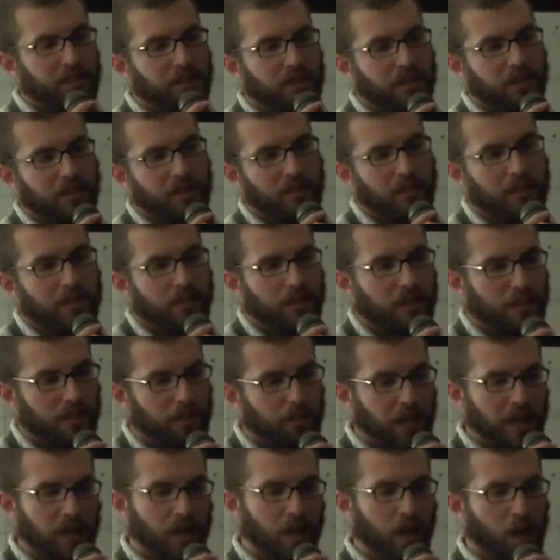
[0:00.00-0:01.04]
to the
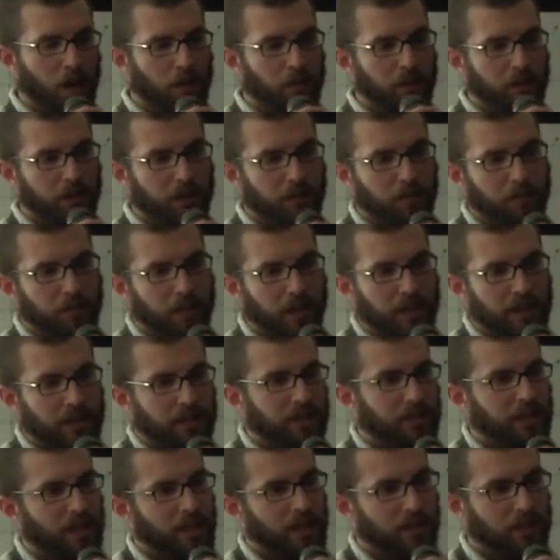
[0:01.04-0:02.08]
beta-carboline plants
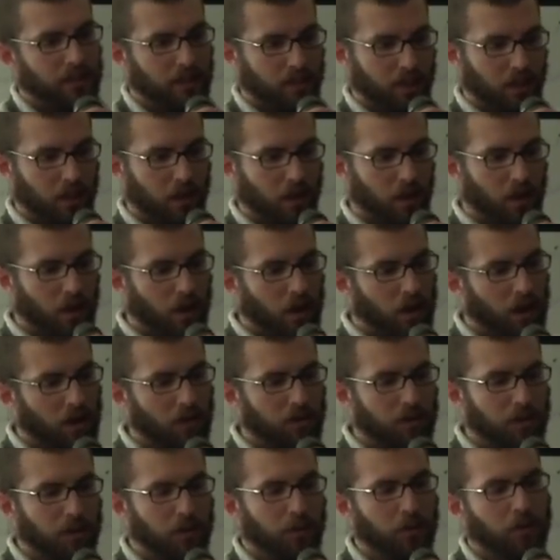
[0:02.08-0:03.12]
that occur all
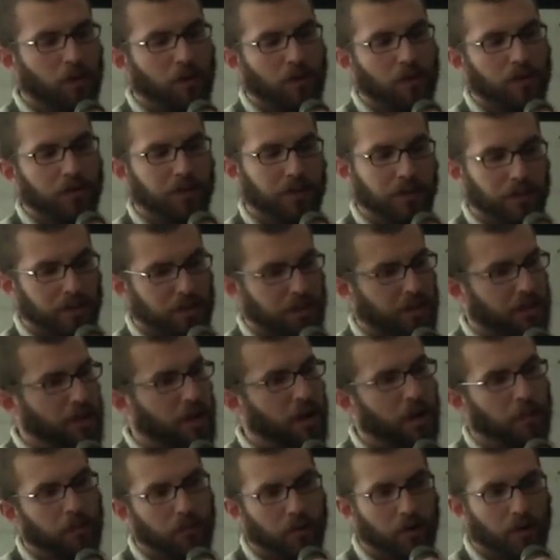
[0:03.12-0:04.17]
over the world, there's a
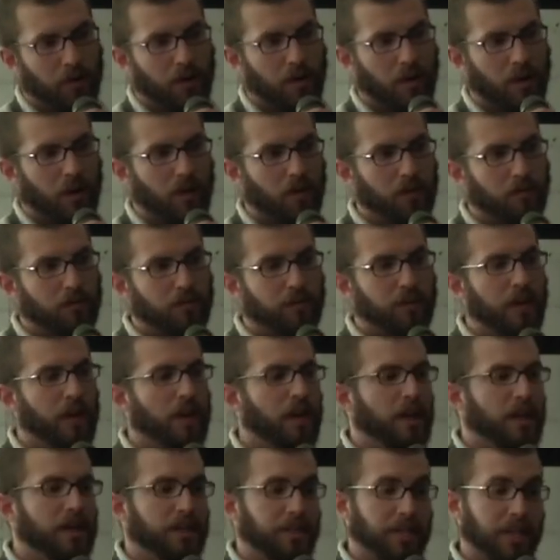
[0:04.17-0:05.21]
number of
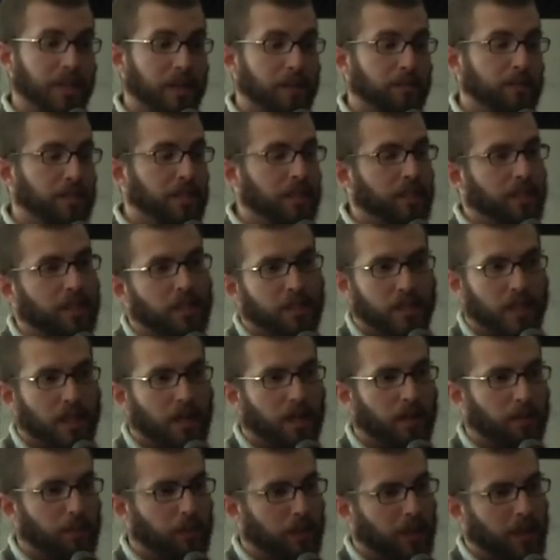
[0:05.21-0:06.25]

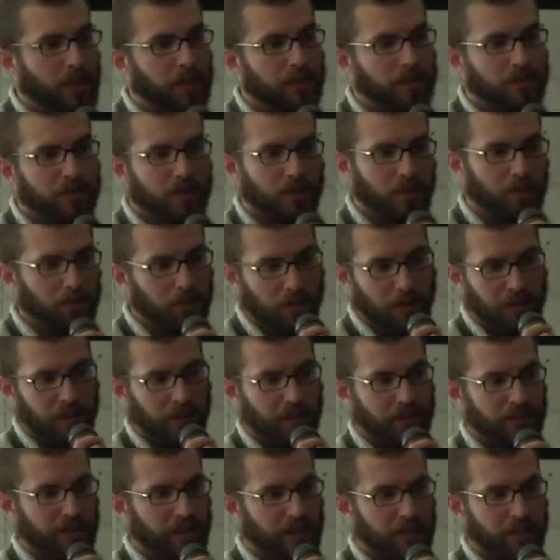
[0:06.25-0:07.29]
DMT-containing plants, including
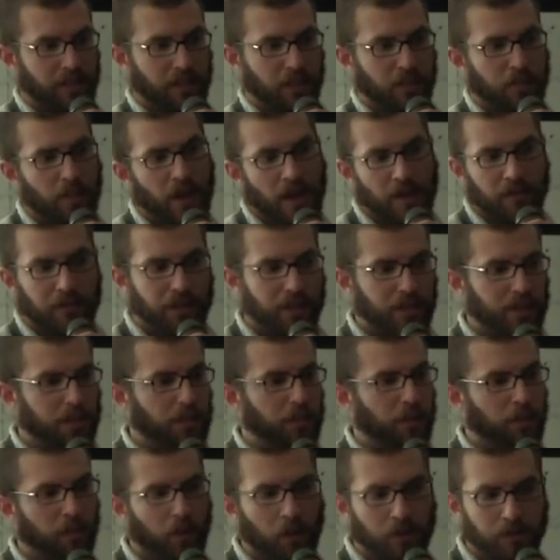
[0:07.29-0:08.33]
things like Desmanthus,
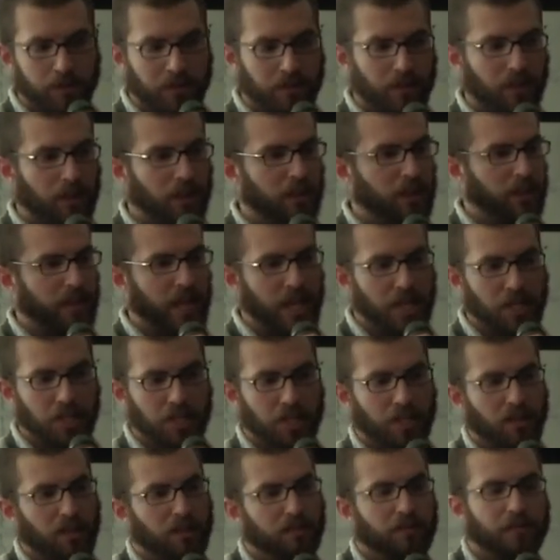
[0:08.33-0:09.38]
Mimosa,
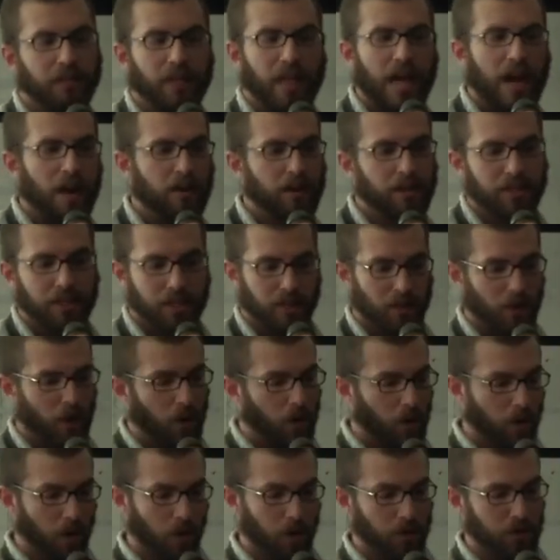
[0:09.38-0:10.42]
Acacia, Phalaris, and a
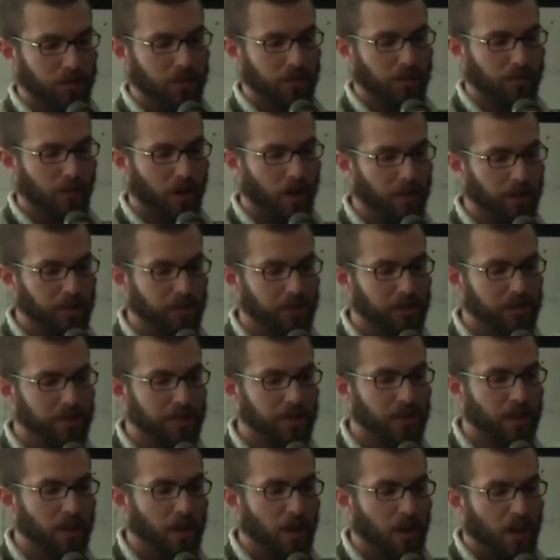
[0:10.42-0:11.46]
whole host of
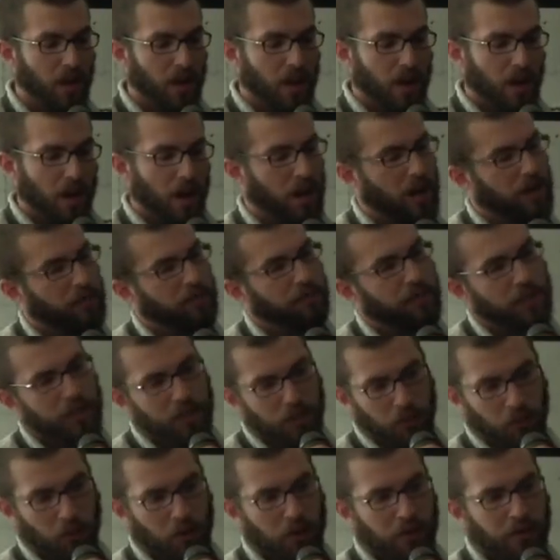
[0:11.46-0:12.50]
others.
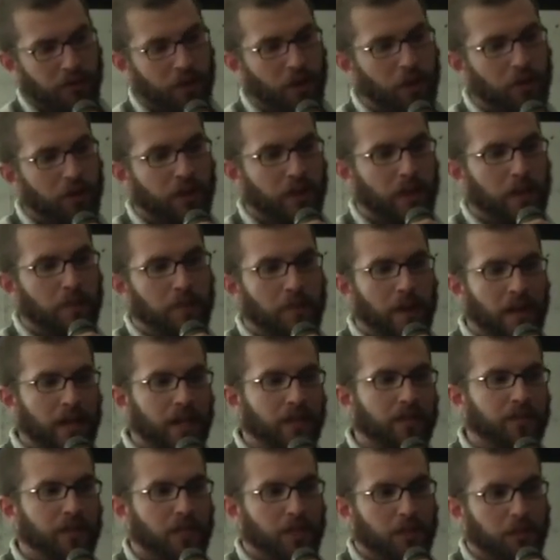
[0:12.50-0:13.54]
It's worth noting that many
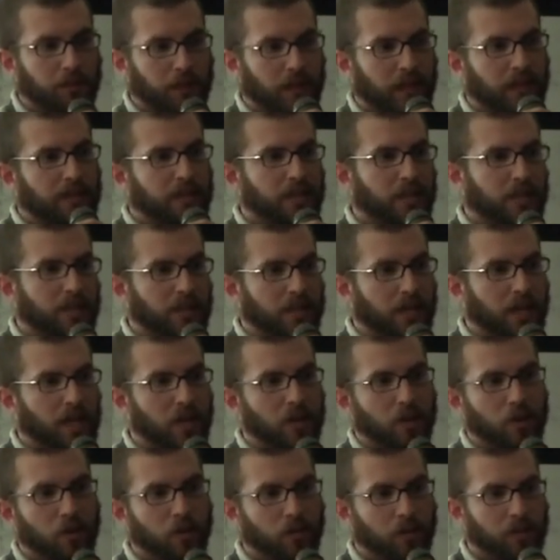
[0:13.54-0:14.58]
of these plants
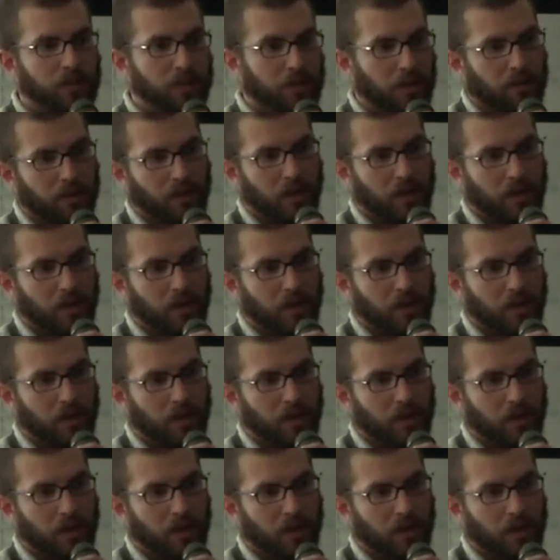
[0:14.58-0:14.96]
contain numerous other